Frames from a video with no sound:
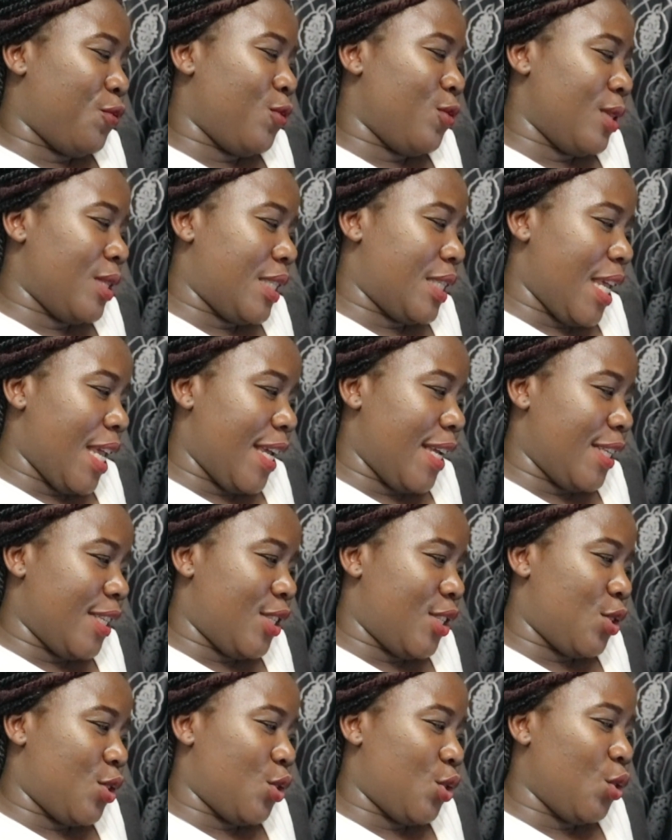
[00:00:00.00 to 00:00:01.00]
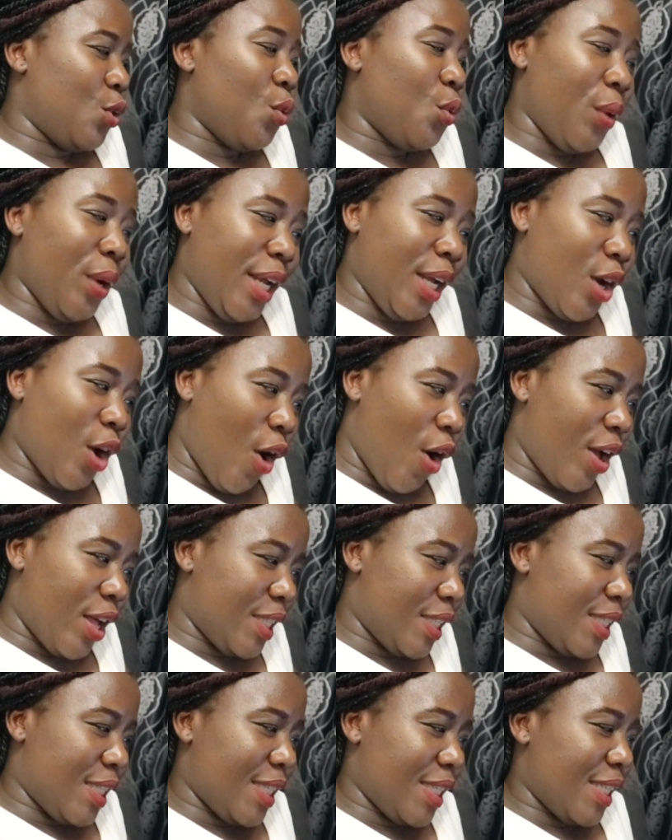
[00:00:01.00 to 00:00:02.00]
footage we
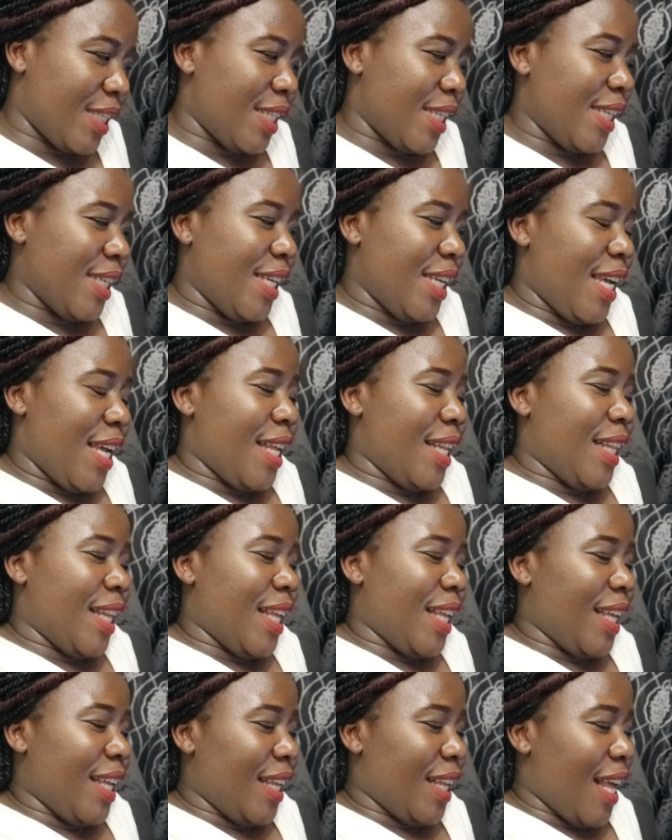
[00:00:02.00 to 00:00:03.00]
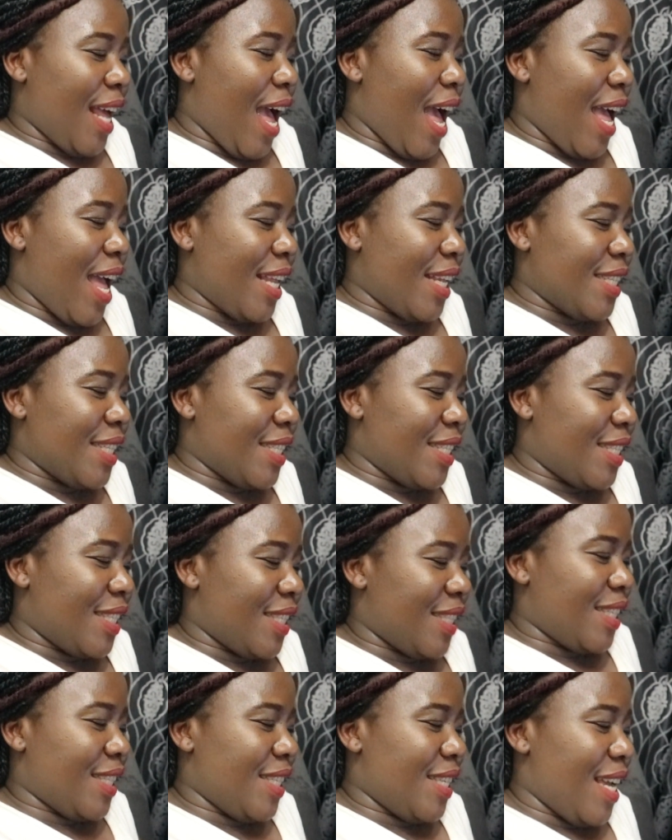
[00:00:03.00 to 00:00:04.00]
got, and
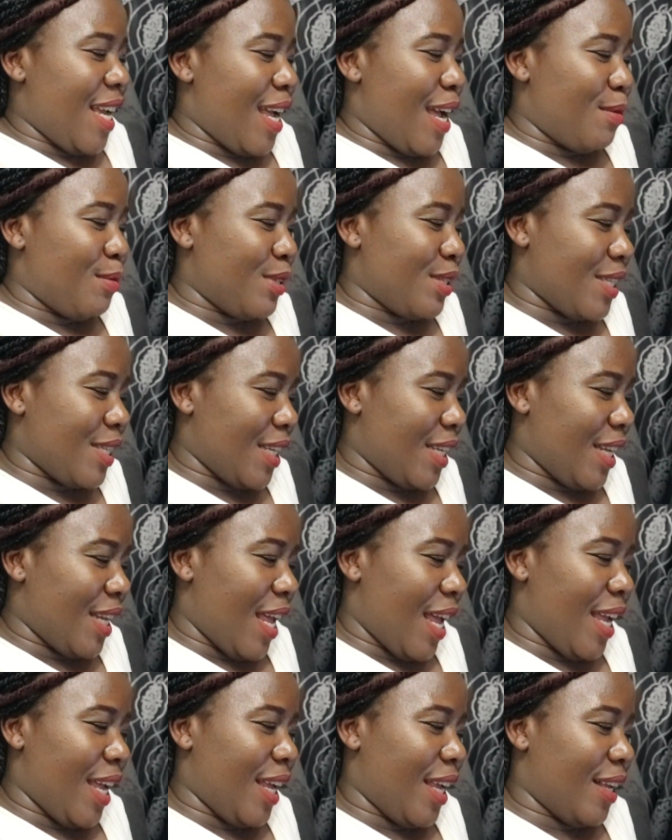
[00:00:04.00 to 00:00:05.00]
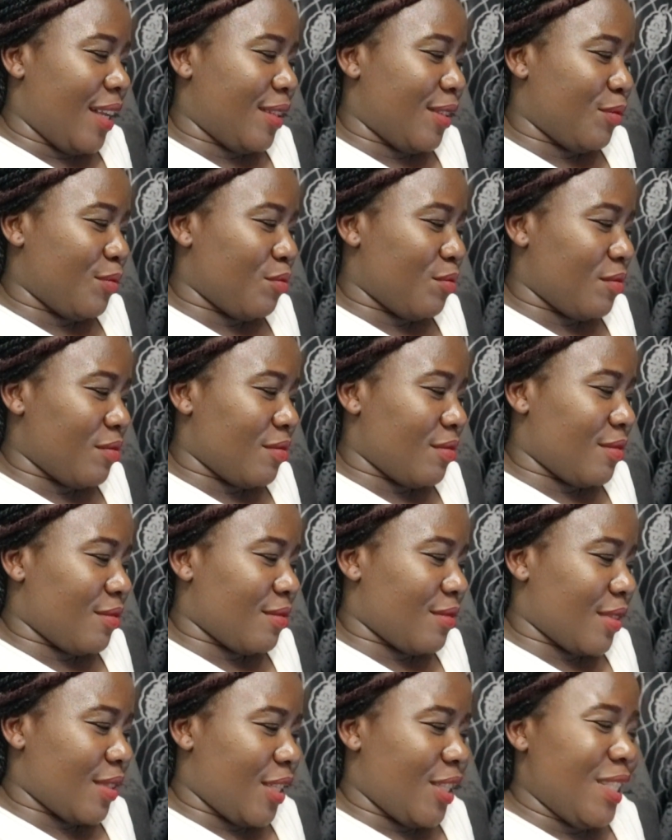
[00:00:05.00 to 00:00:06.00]
yeah, I'm just looking at it
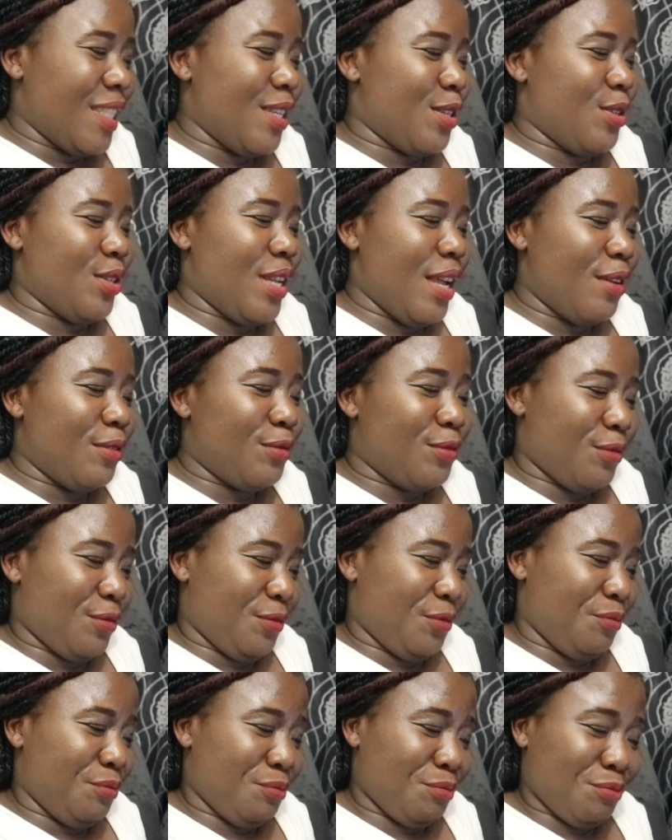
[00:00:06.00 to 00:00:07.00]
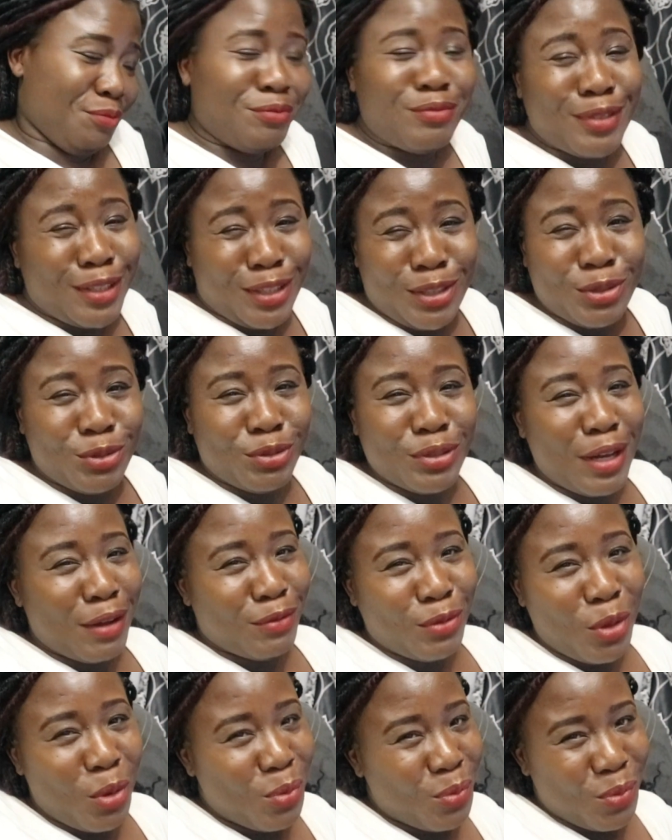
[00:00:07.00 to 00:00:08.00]
because she could
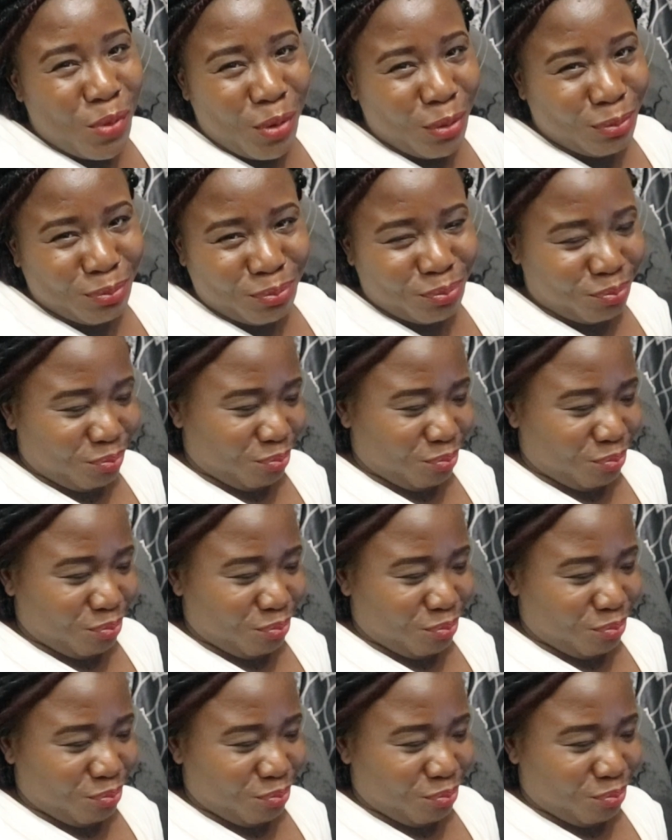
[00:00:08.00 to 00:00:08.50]
have done more